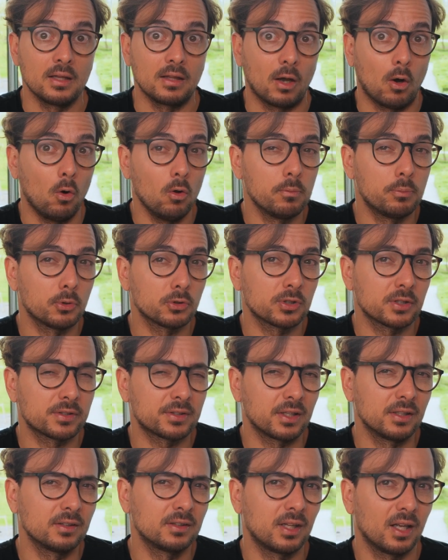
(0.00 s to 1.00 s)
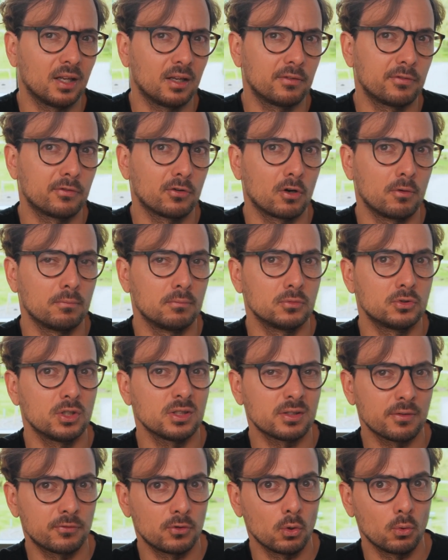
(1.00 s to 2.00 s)
The whole process can take from
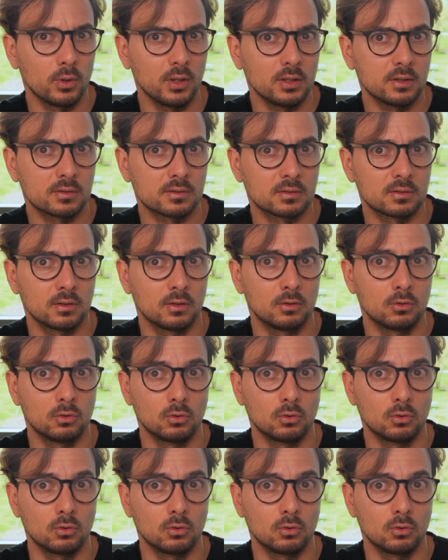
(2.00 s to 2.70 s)
just a few weeks